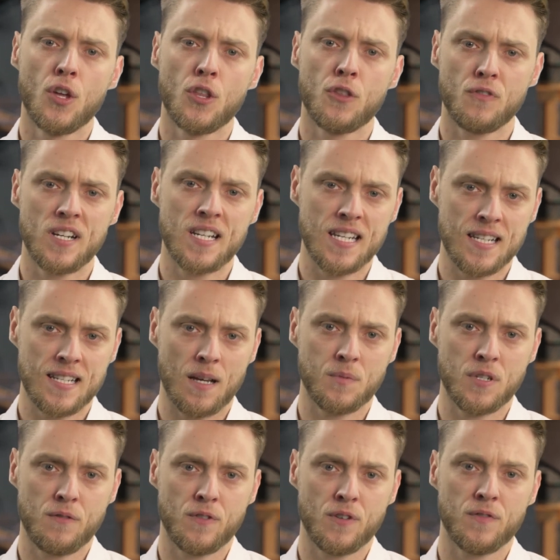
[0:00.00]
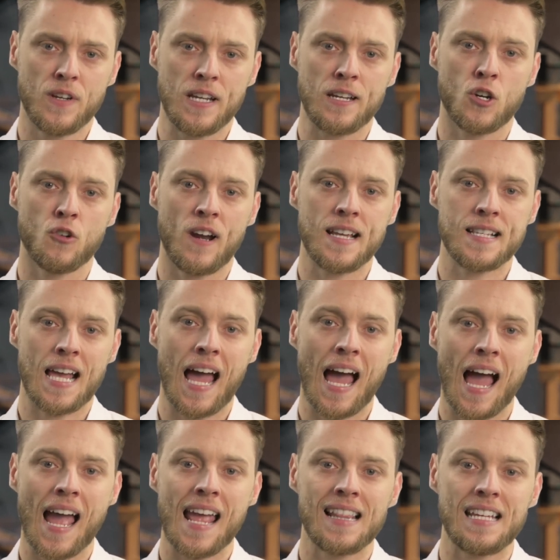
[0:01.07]
3D adaptive roughing creates
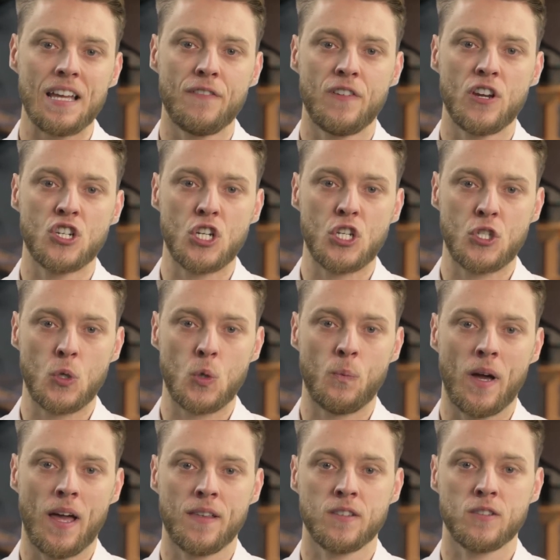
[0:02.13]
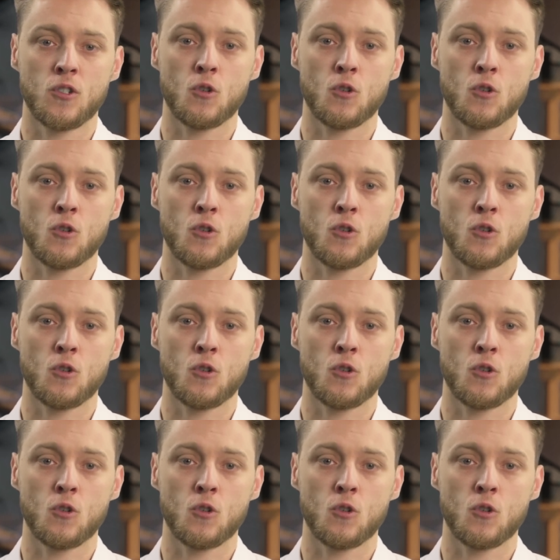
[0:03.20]
highly efficient toolpaths